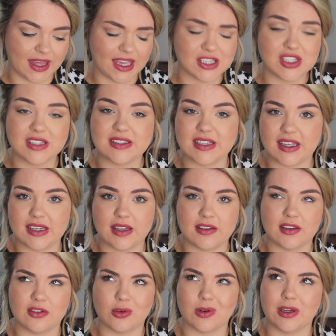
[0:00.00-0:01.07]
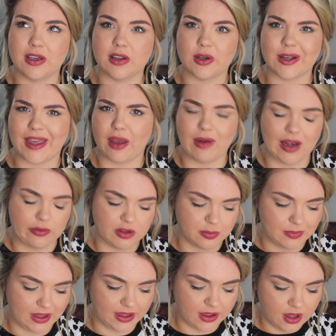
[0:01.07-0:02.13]
I actually did a tutorial or get ready
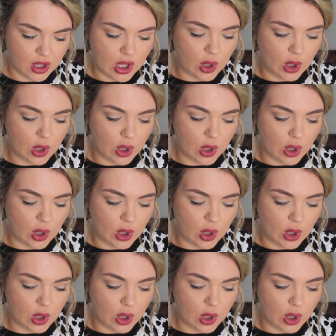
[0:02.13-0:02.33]
with me